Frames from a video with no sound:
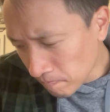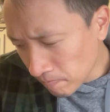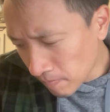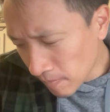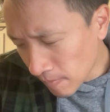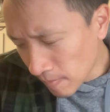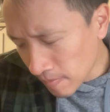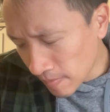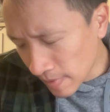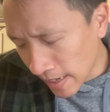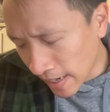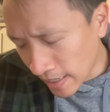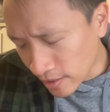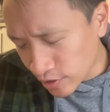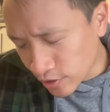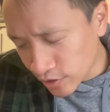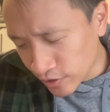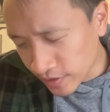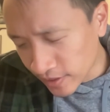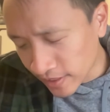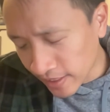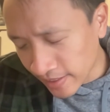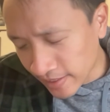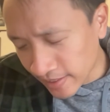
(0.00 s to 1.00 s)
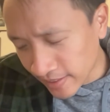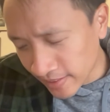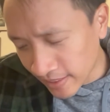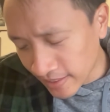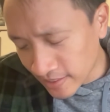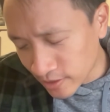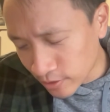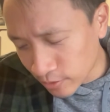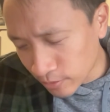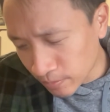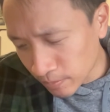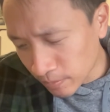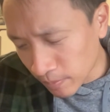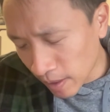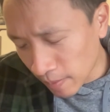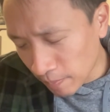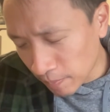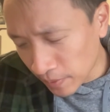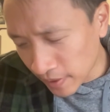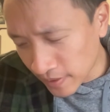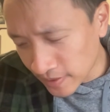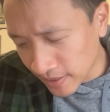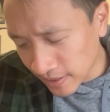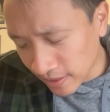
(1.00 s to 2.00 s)
yeah, certainly I think that's a
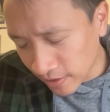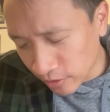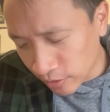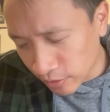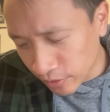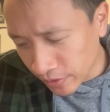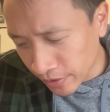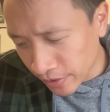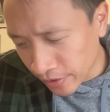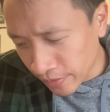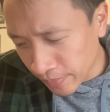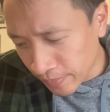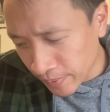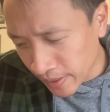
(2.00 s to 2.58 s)
place I can grow,